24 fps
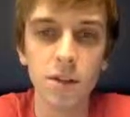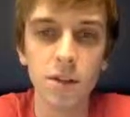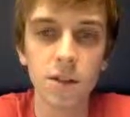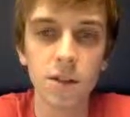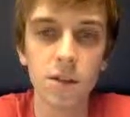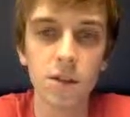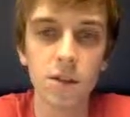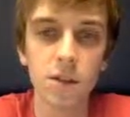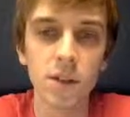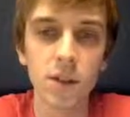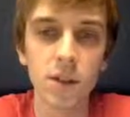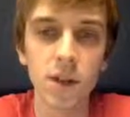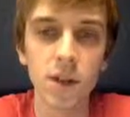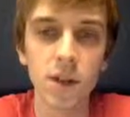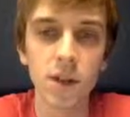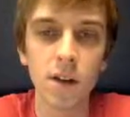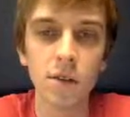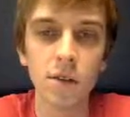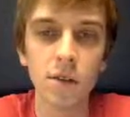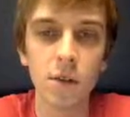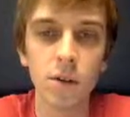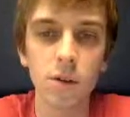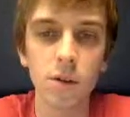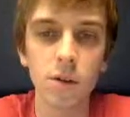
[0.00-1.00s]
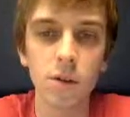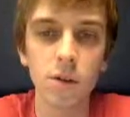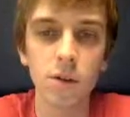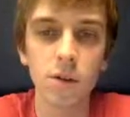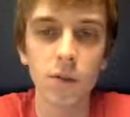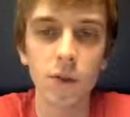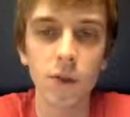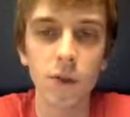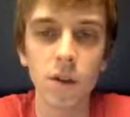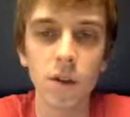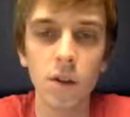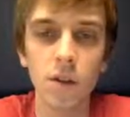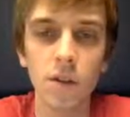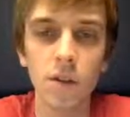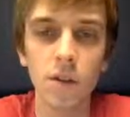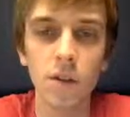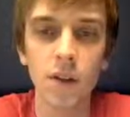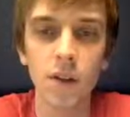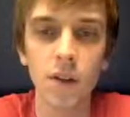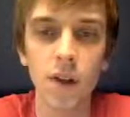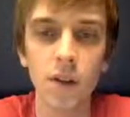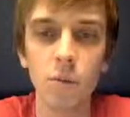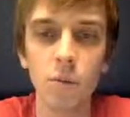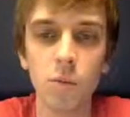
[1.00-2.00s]
so instead of a recursive call this
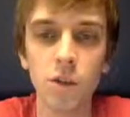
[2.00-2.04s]
time,